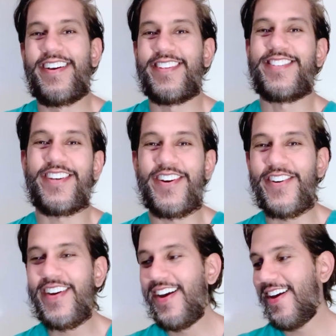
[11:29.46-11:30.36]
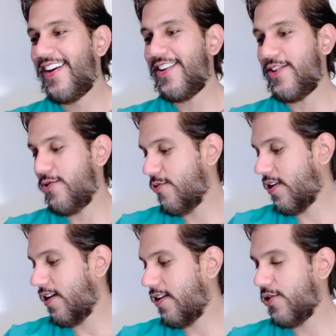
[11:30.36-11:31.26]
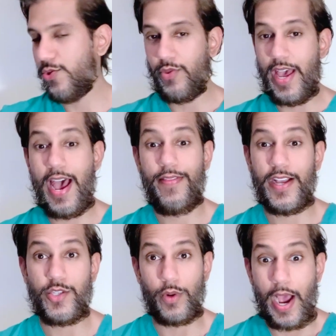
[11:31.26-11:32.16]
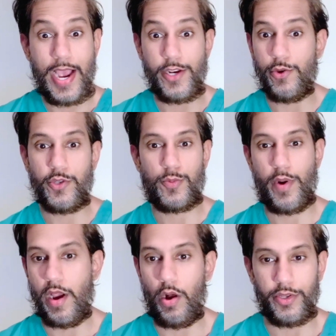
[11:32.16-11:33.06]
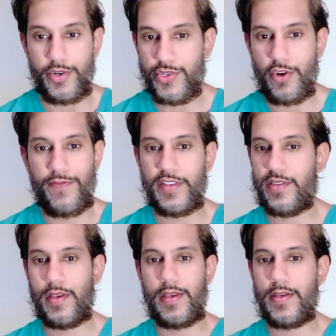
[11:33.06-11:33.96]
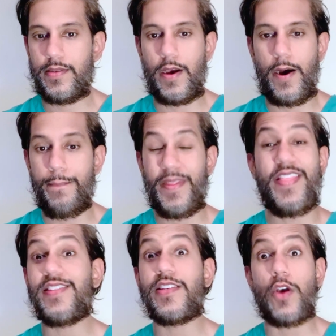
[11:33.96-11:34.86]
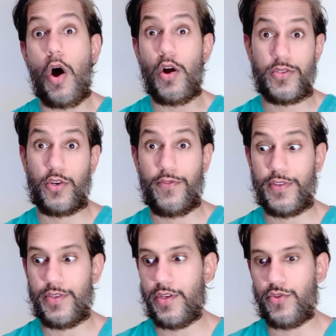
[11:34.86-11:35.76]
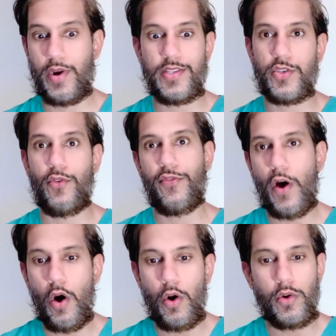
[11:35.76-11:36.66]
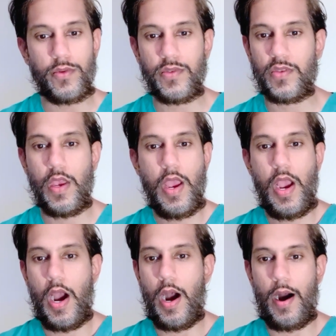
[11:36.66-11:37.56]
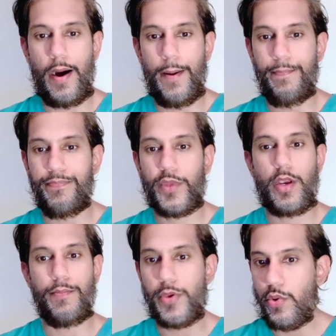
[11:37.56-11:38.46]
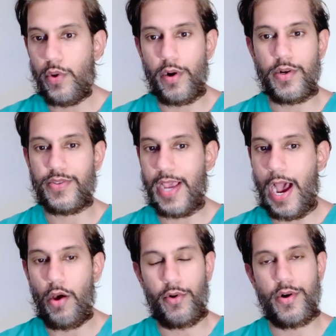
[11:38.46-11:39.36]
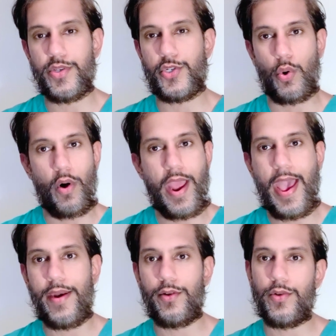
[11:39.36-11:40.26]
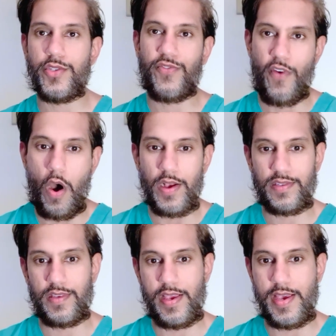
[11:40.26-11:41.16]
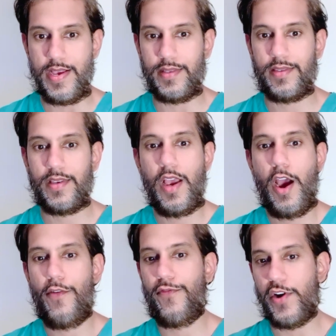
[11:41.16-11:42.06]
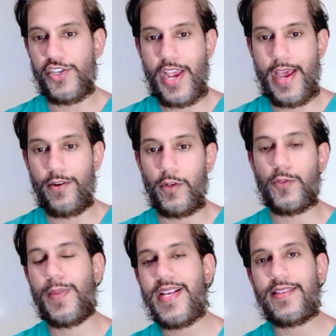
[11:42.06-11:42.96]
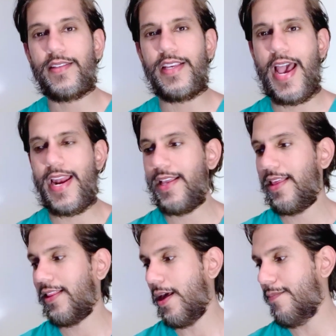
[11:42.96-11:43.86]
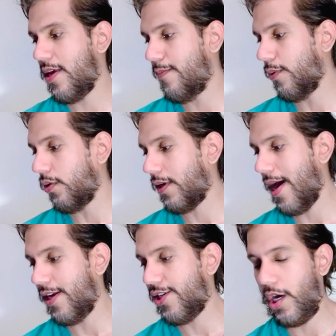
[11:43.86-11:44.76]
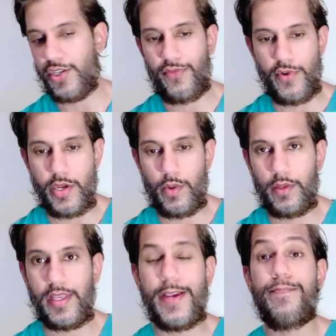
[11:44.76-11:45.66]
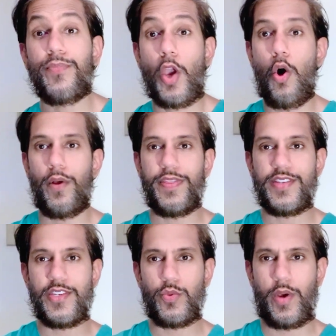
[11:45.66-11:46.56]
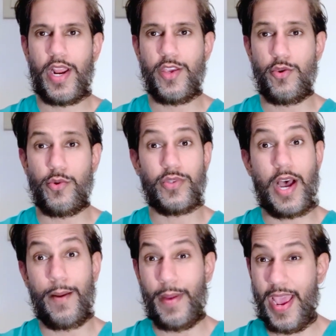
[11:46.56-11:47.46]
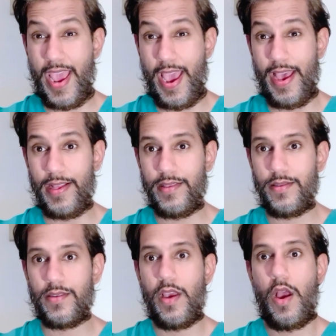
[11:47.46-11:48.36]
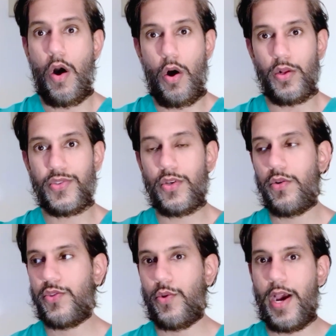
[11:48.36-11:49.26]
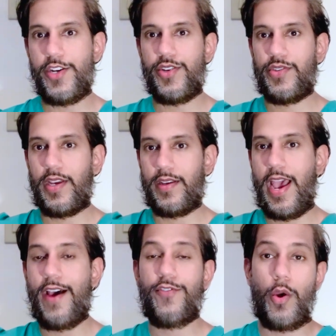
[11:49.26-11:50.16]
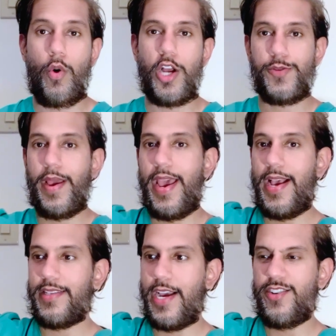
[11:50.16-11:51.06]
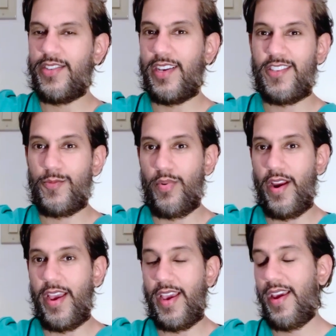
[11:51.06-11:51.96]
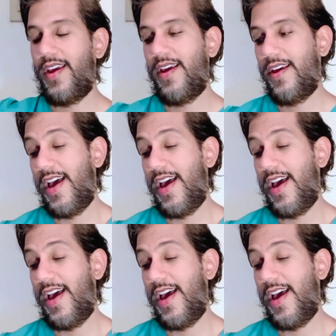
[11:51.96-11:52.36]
So you can do that. That's what I do. Spray all your surfaces. And this is all surfaces, right? So phones, computers, counters, door handles, faucets, fridge handles, basically anything that people kind of touch frequently. Oh, and this is what I use on my hands also. So I just after I wash my hands, I just spray.